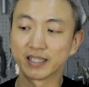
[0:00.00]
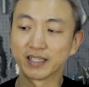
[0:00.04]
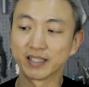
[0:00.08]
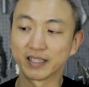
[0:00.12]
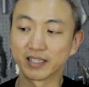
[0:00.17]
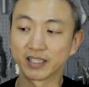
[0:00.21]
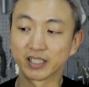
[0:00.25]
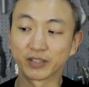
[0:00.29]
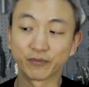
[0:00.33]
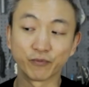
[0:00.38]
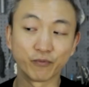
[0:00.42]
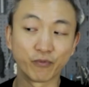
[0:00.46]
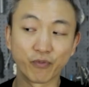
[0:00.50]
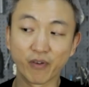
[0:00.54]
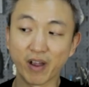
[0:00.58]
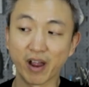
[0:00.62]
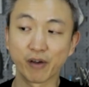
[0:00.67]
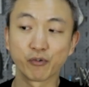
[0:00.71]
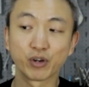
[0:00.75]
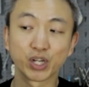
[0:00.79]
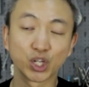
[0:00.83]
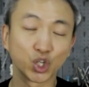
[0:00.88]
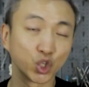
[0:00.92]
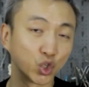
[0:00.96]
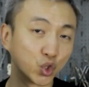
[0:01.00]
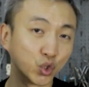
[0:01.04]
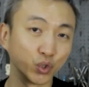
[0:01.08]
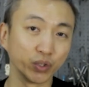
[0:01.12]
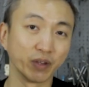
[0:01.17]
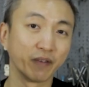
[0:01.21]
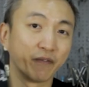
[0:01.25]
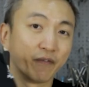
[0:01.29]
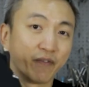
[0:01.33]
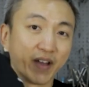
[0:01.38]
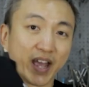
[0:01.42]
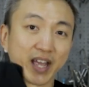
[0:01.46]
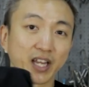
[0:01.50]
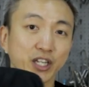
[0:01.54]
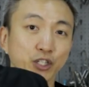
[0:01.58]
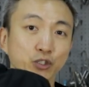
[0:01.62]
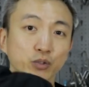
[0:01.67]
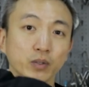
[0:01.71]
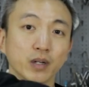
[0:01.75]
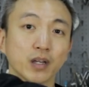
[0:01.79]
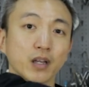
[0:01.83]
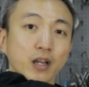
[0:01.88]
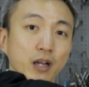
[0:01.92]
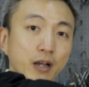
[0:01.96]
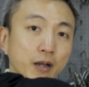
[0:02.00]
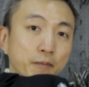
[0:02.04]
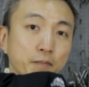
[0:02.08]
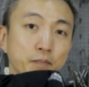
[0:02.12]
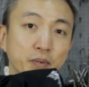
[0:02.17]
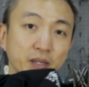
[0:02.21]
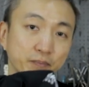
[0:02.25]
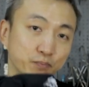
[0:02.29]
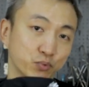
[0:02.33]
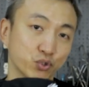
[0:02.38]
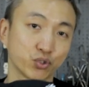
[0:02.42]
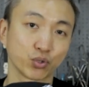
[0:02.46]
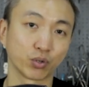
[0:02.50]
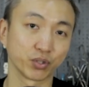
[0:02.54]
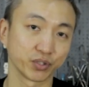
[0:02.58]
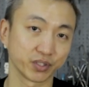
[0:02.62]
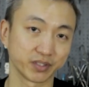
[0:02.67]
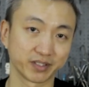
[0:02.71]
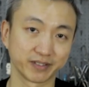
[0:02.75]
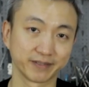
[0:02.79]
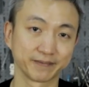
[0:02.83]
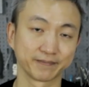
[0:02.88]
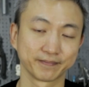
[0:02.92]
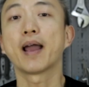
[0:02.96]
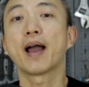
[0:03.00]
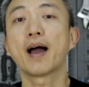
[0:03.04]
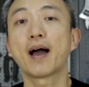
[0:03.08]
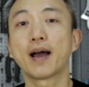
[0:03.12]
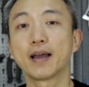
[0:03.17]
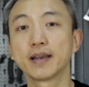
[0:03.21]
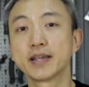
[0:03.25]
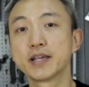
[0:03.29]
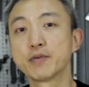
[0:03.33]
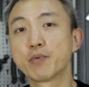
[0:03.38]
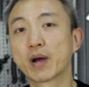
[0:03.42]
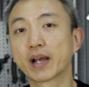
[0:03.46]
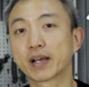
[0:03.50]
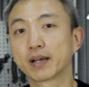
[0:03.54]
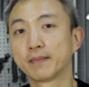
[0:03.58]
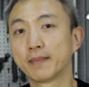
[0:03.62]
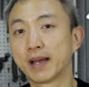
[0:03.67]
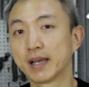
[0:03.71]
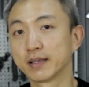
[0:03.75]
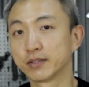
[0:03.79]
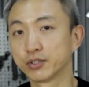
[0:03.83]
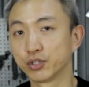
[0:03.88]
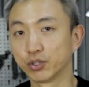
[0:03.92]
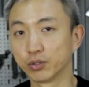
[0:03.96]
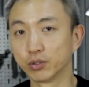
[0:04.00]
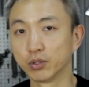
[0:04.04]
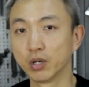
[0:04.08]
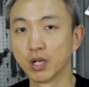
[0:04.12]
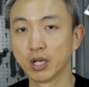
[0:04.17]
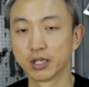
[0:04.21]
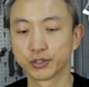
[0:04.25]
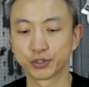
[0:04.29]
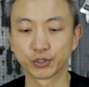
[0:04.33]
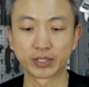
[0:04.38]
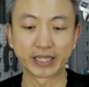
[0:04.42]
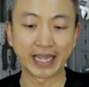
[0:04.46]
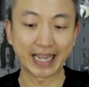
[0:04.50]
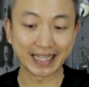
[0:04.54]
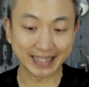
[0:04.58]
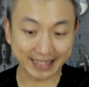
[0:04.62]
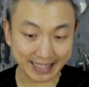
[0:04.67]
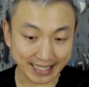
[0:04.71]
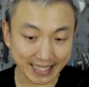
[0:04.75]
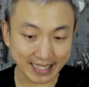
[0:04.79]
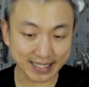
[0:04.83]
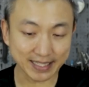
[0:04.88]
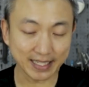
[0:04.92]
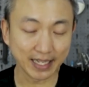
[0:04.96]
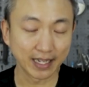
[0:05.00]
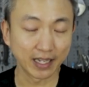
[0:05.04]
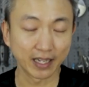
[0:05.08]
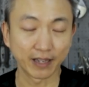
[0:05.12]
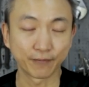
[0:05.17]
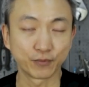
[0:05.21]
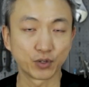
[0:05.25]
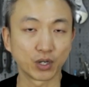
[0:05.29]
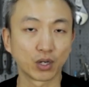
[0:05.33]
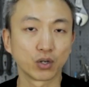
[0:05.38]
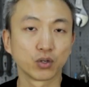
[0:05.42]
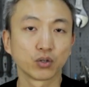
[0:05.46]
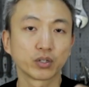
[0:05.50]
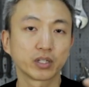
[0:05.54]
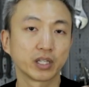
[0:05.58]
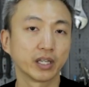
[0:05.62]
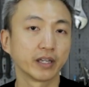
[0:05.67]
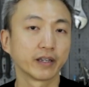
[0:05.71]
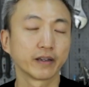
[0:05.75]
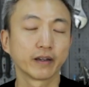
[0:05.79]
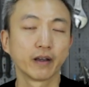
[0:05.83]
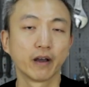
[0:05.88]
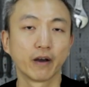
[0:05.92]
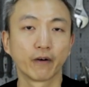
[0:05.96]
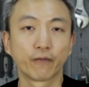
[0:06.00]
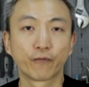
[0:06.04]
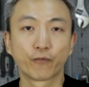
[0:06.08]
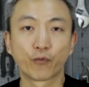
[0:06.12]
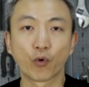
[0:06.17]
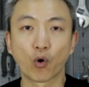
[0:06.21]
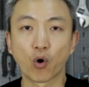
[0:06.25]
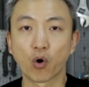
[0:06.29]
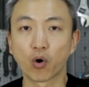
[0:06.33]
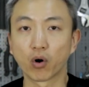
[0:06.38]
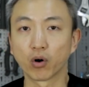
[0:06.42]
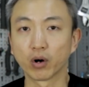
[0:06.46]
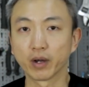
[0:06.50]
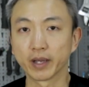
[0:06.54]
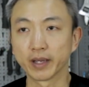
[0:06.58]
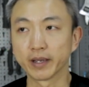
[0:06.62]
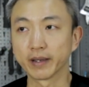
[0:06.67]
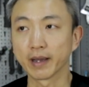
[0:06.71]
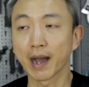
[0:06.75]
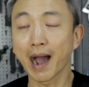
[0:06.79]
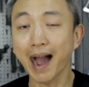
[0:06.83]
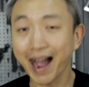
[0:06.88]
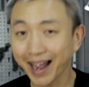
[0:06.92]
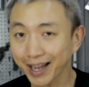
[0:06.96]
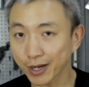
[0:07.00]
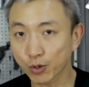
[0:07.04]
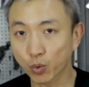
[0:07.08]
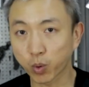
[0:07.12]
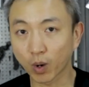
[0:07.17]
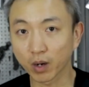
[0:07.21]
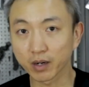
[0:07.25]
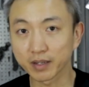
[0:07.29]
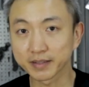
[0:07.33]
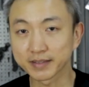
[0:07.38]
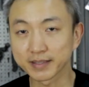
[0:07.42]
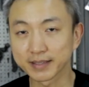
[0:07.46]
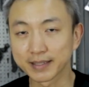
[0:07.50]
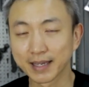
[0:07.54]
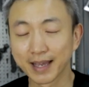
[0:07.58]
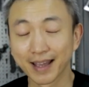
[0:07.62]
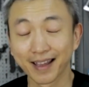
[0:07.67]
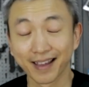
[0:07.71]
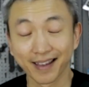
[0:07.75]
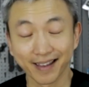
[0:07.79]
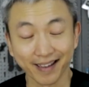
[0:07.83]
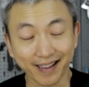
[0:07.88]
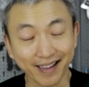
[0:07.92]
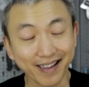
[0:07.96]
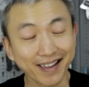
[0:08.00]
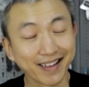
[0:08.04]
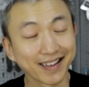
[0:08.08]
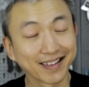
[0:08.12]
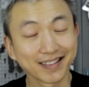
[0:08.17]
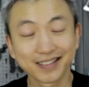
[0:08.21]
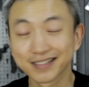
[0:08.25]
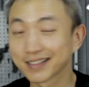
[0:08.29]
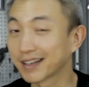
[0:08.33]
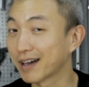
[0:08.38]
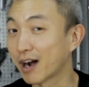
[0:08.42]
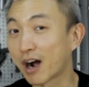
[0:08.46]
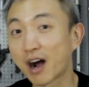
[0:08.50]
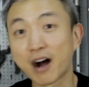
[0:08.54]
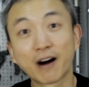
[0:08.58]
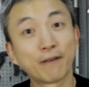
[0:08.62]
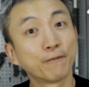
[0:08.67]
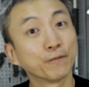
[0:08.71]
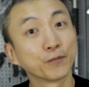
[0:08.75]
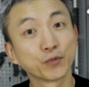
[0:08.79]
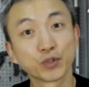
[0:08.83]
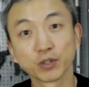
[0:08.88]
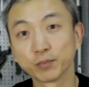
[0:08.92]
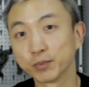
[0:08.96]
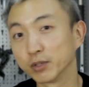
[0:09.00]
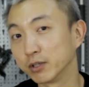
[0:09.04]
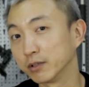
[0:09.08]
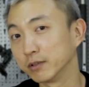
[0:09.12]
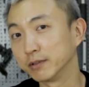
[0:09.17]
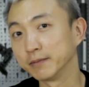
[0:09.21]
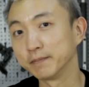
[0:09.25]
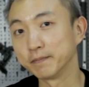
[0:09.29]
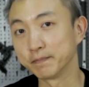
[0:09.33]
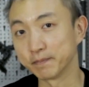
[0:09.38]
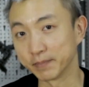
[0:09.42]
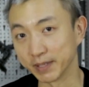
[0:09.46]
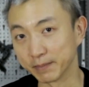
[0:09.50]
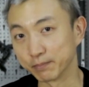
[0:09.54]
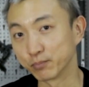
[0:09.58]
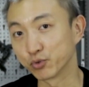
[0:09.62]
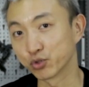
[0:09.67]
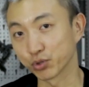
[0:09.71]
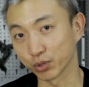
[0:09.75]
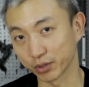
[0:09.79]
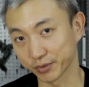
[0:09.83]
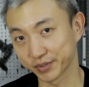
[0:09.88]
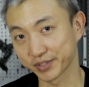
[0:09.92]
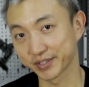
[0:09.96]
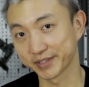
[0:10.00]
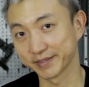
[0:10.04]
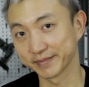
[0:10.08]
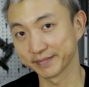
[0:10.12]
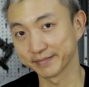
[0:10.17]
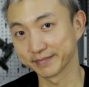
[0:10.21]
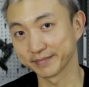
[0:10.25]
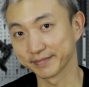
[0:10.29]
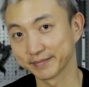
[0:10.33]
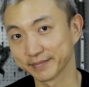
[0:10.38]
a very good value bib shorts. I highly recommend you to get this if you're looking for a high quality and comfortable bib shorts.